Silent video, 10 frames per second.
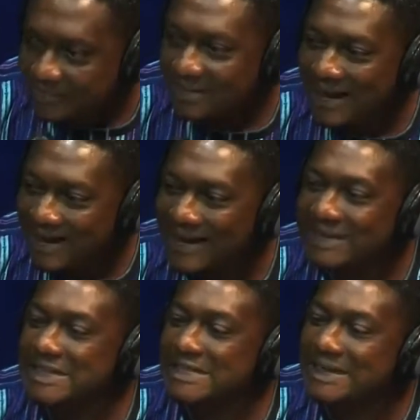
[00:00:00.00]
there are
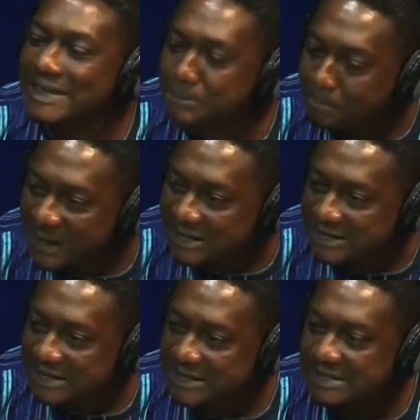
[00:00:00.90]

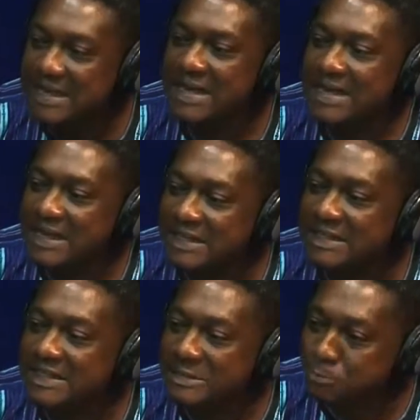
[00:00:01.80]
discrepancies in
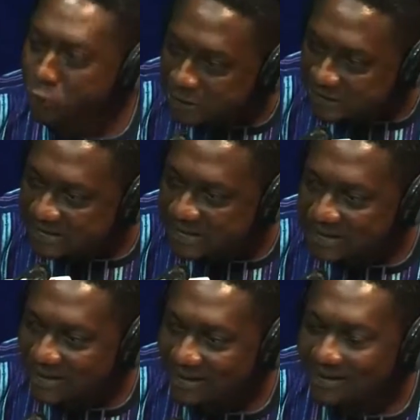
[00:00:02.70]
this budget.
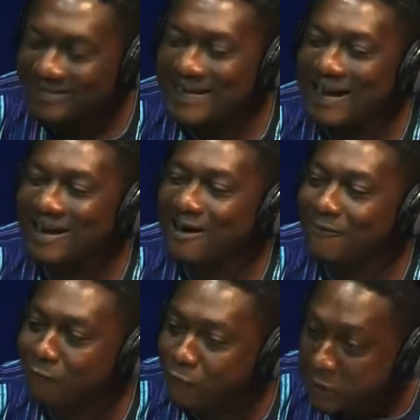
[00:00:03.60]
There are
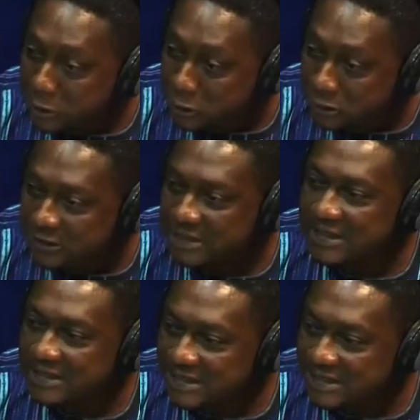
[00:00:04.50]
figures
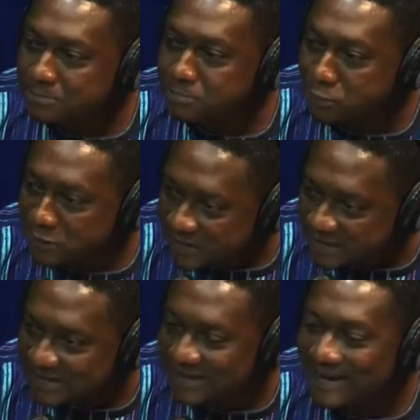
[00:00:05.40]
in this budget
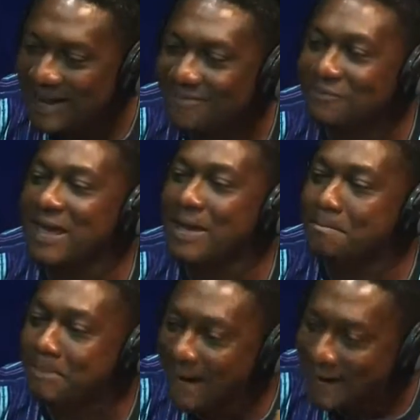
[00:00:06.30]
that have
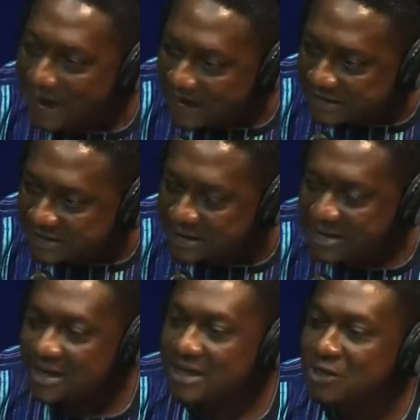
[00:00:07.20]
embarrassed,
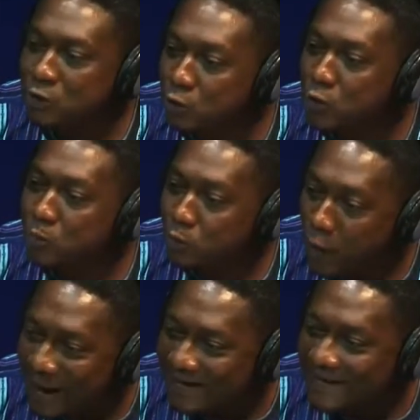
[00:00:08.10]
you know,
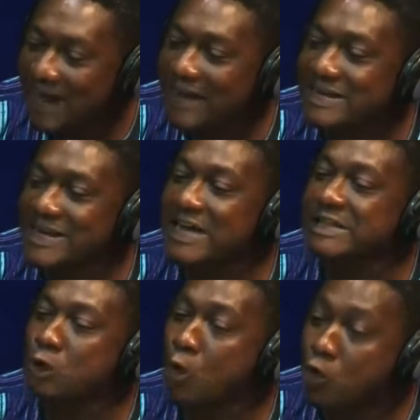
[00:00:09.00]
Buhari, and he
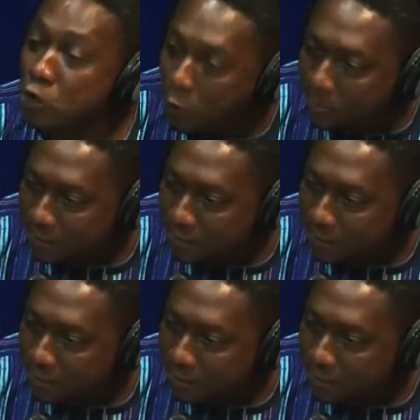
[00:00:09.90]
has owned up